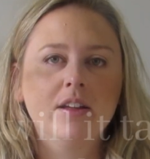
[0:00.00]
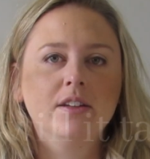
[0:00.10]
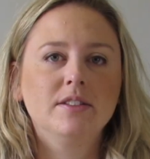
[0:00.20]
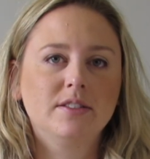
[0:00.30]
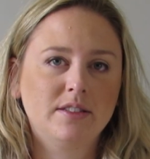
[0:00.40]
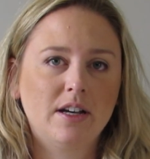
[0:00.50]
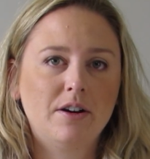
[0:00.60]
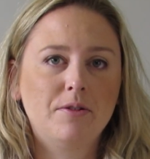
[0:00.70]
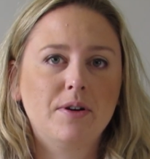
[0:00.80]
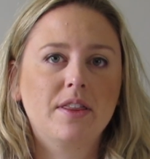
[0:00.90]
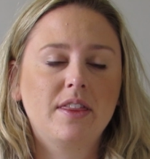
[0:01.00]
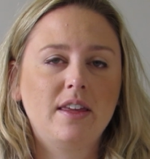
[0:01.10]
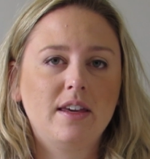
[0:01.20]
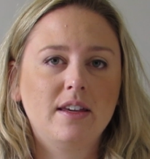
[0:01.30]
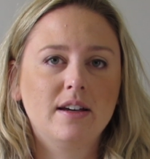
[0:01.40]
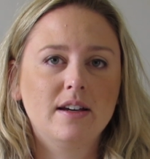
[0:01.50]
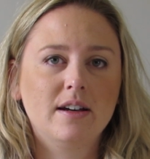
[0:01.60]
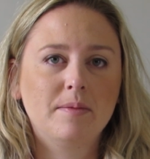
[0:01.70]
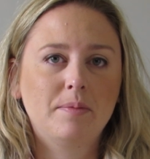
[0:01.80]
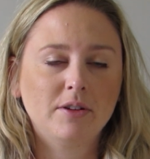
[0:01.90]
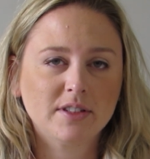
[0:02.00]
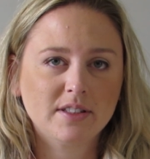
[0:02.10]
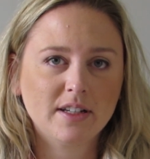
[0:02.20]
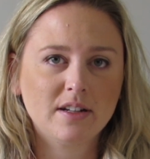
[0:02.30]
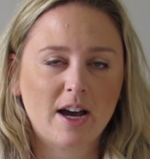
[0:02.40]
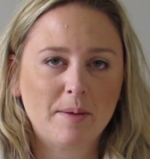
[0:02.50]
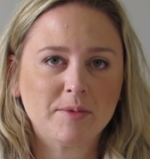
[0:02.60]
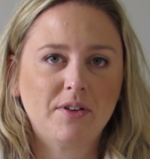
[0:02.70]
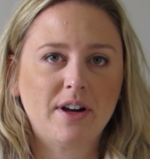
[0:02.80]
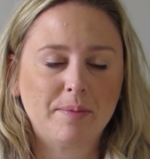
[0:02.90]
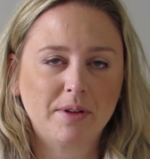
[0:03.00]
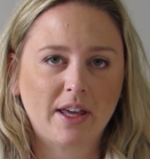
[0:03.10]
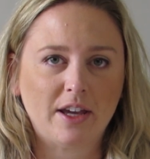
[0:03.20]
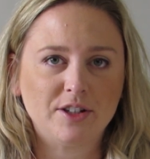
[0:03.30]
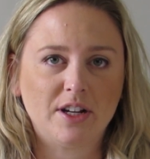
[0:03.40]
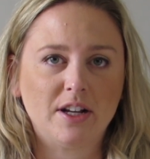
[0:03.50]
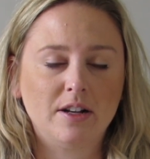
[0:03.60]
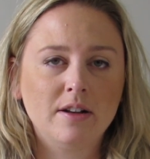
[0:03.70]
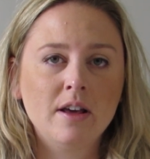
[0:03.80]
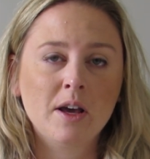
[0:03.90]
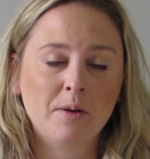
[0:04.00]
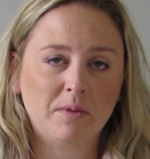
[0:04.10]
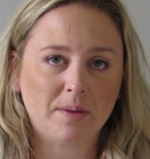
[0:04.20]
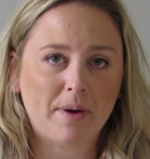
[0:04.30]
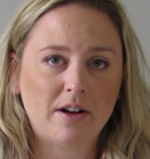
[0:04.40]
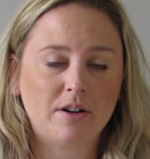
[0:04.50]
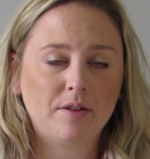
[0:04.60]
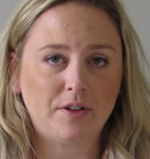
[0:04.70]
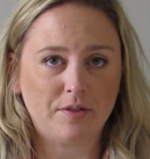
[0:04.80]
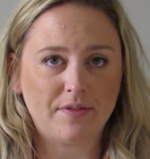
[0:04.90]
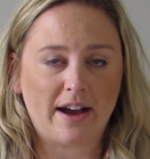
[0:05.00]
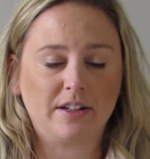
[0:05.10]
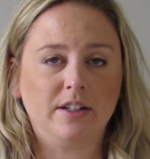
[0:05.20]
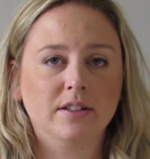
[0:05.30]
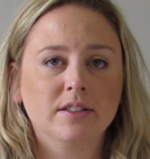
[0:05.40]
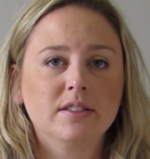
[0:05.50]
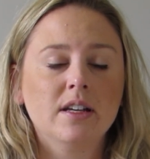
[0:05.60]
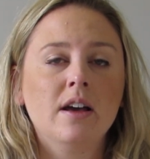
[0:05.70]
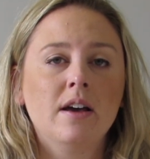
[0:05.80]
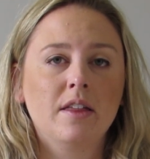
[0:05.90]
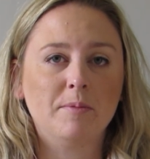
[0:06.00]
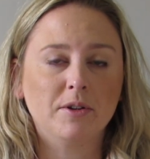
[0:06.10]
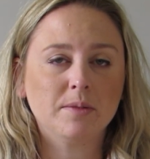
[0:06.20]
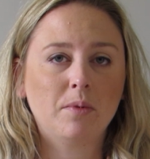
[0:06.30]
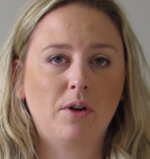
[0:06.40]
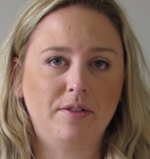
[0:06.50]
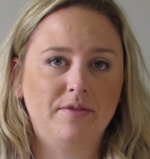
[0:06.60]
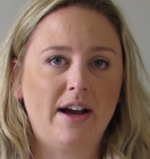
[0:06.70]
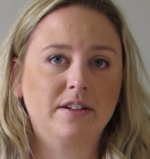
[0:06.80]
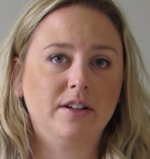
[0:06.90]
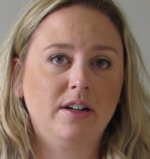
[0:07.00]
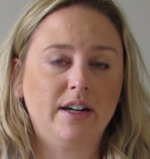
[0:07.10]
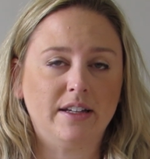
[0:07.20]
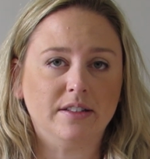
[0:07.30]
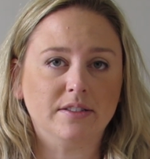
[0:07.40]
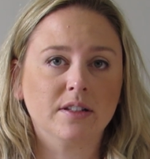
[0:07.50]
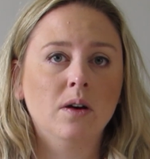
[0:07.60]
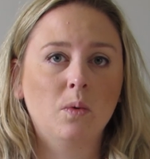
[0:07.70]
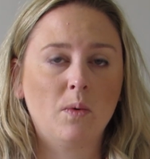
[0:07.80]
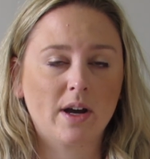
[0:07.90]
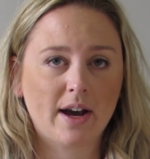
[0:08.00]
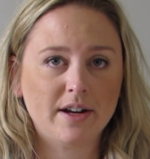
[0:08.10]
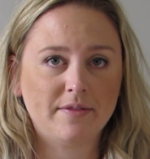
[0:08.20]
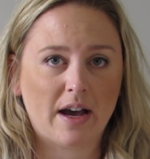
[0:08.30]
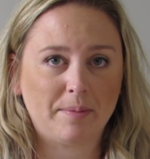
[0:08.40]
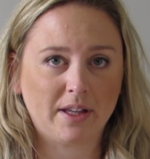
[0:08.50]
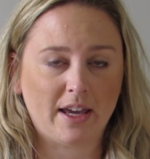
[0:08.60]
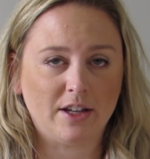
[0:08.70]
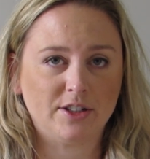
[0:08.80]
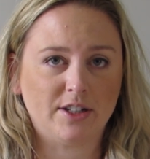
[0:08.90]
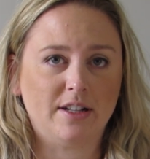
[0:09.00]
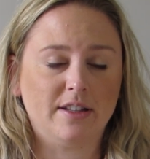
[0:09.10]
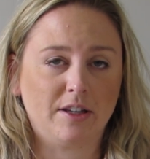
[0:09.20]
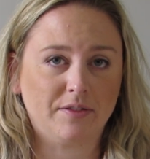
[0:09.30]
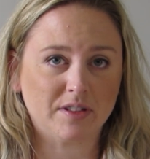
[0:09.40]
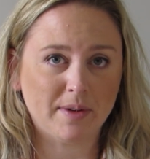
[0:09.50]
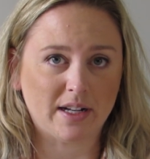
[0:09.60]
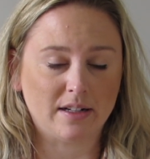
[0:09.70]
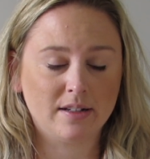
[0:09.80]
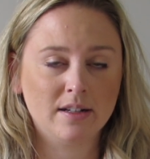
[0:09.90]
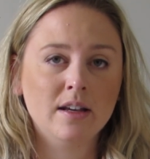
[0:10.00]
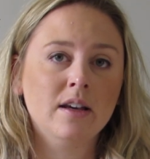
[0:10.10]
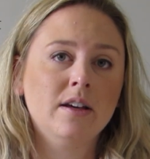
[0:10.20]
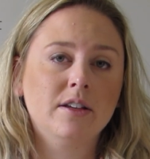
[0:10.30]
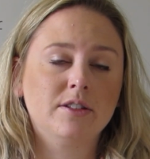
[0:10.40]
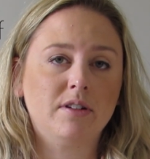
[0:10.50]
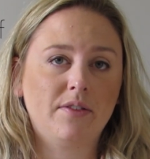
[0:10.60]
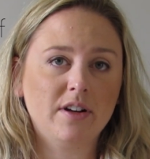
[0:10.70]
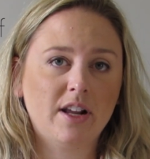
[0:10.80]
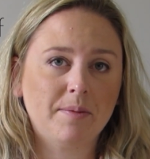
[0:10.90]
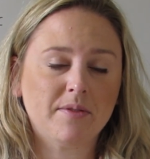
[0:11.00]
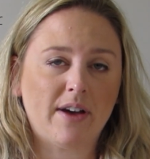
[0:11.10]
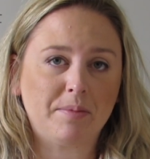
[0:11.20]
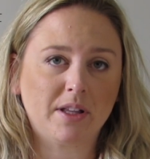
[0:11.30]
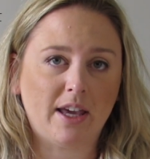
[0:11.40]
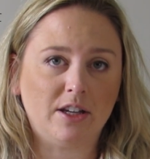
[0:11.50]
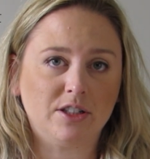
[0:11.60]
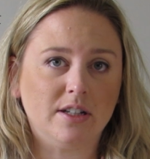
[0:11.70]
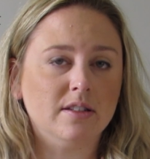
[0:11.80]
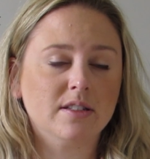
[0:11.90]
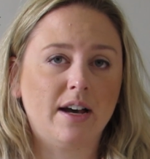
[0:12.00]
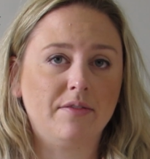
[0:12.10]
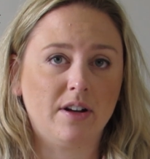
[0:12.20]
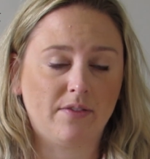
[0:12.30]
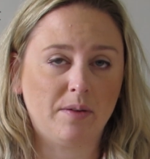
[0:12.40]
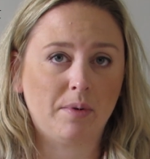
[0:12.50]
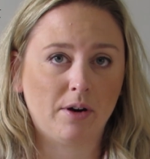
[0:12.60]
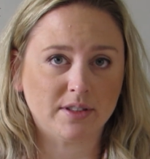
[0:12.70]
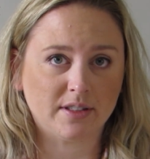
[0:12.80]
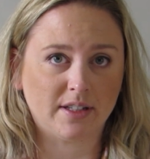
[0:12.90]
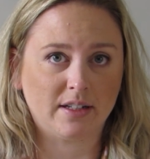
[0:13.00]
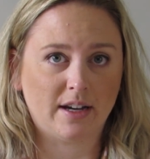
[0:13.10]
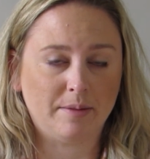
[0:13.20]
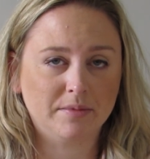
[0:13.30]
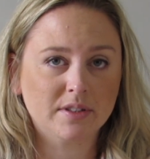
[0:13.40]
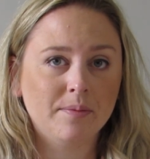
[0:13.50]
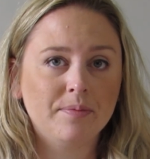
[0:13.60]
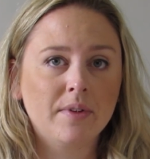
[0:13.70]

So the processing times for an application will depend on a few factors. The most important factor is what kind of application that you've submitted. So different types of applications have different processing times.